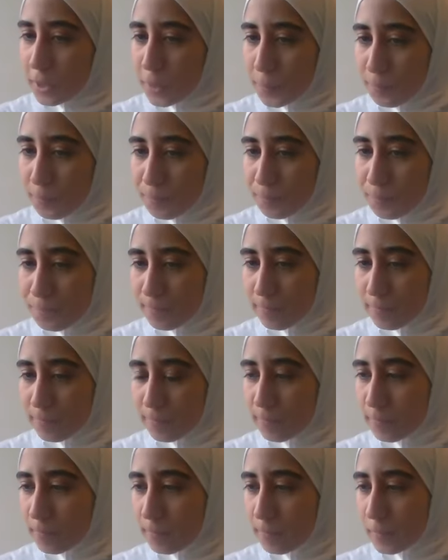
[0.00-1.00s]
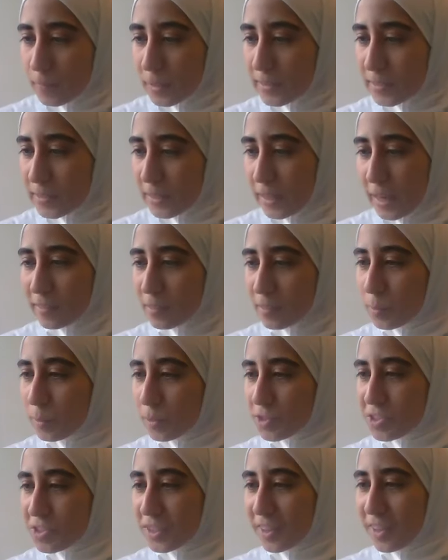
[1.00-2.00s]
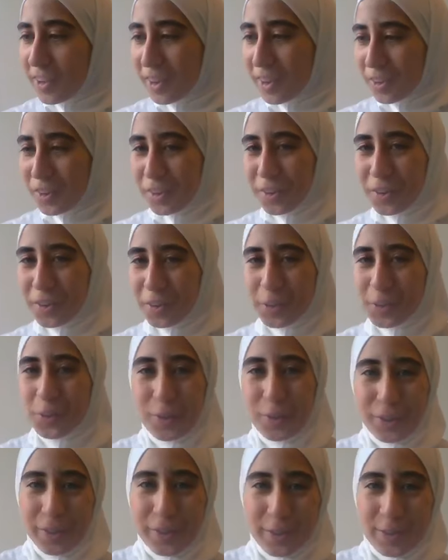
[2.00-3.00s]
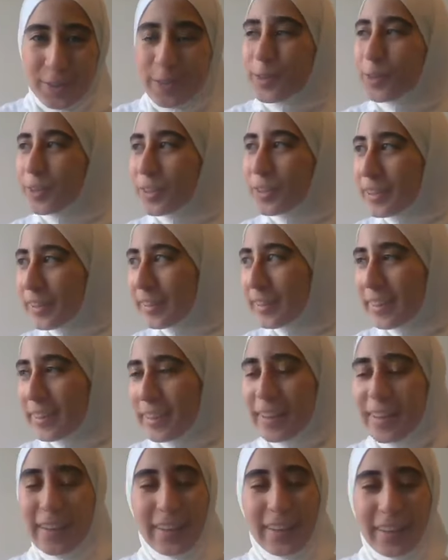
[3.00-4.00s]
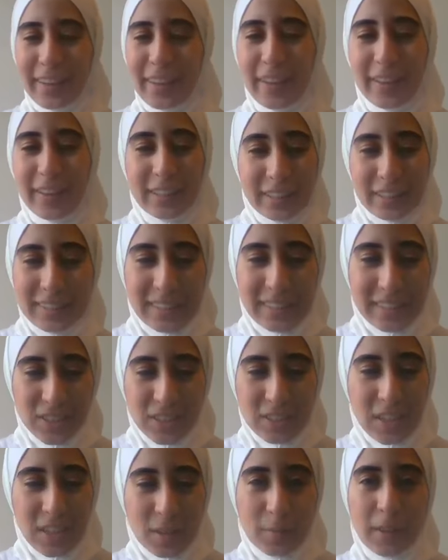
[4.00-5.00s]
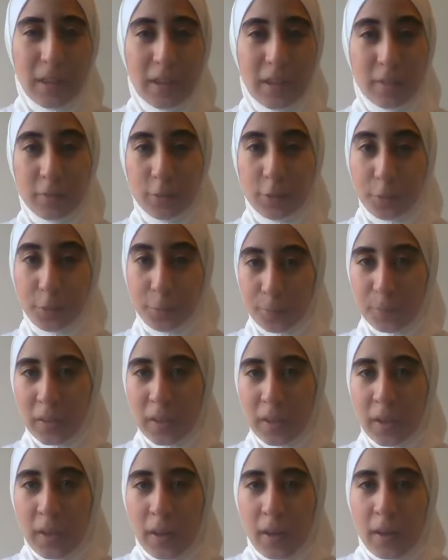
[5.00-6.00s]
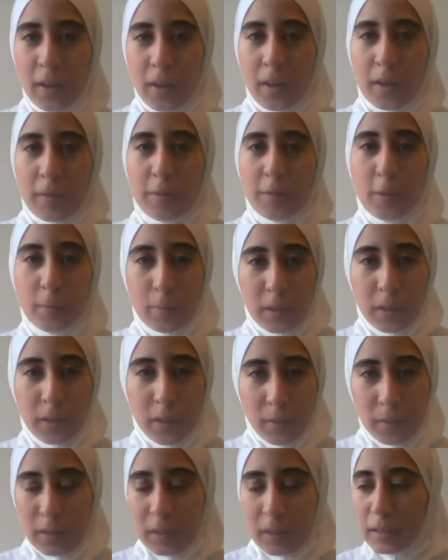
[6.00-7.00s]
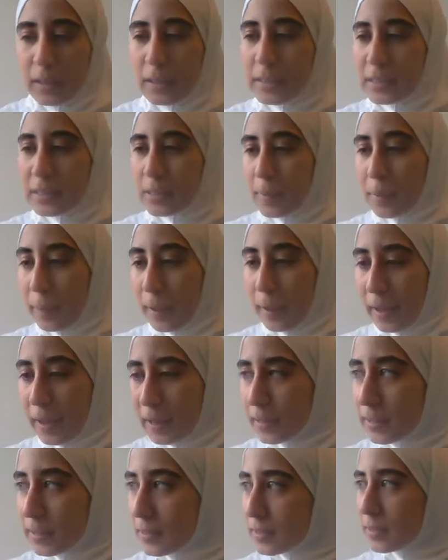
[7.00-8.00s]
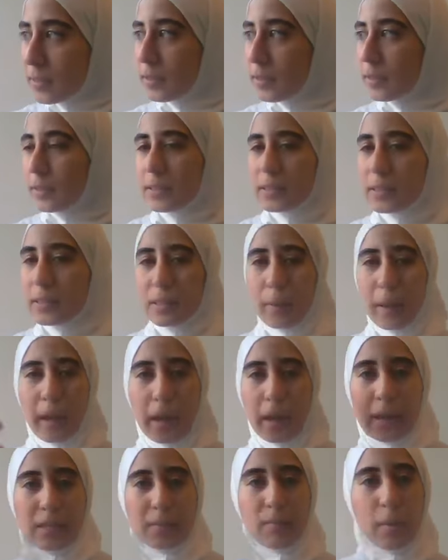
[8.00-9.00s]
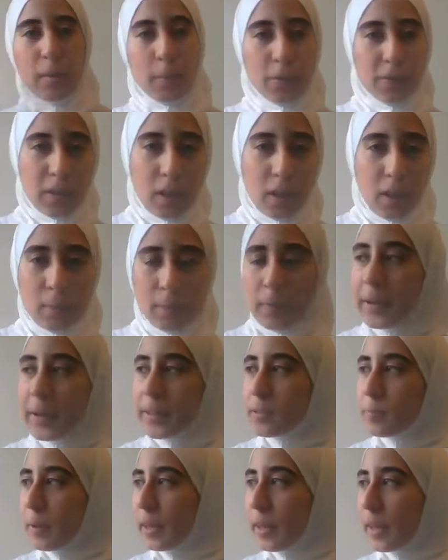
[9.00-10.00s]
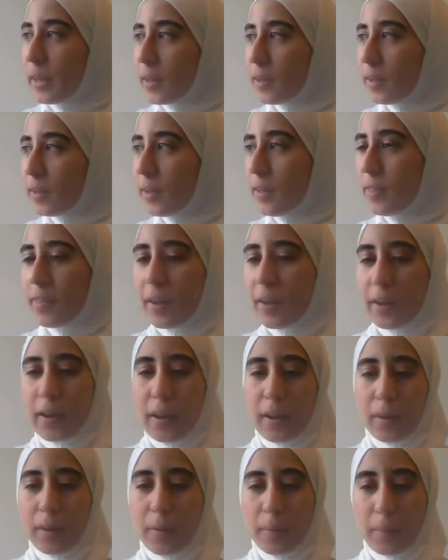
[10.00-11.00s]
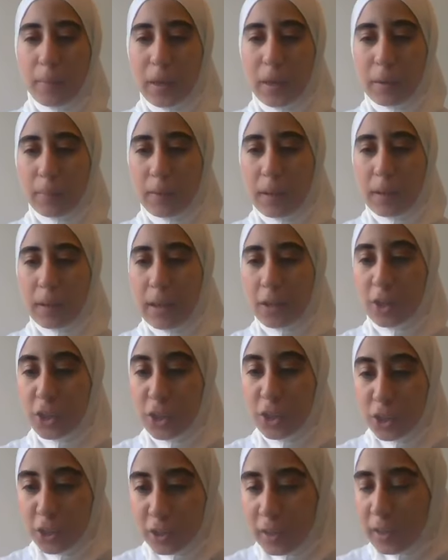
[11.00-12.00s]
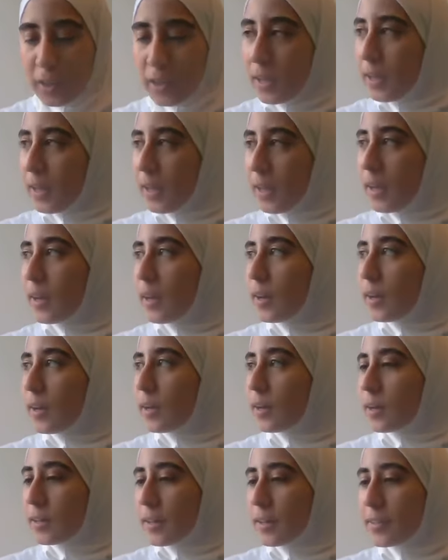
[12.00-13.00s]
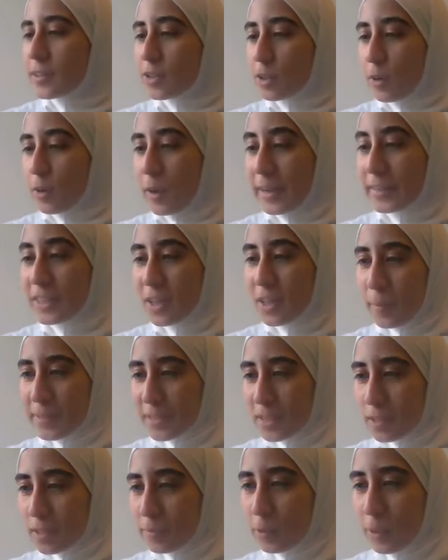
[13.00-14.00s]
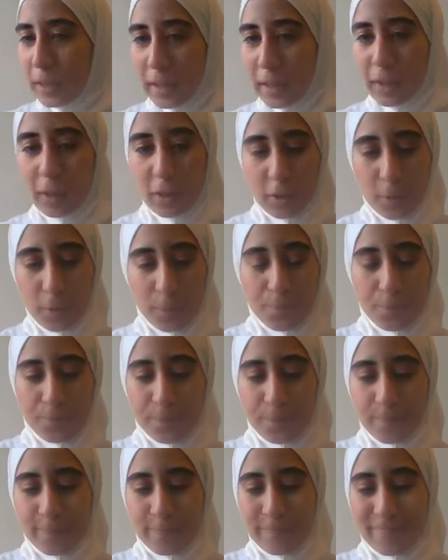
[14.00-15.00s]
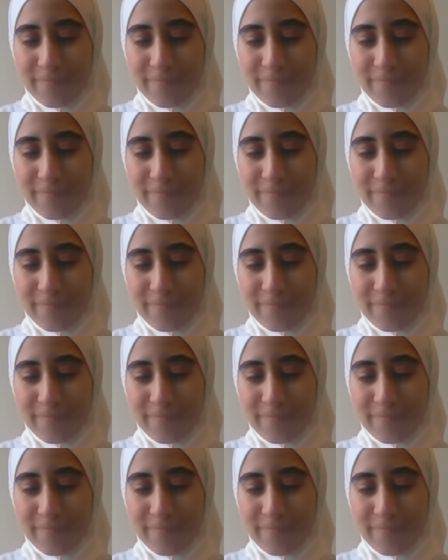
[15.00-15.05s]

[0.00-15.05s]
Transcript: it doesn't have to be just like alcohol, drugs, or like addictions can be any form. For me, it's my past. It's the past memories that come back in my head that make me kind of hurt. And so I tell myself, okay, you know,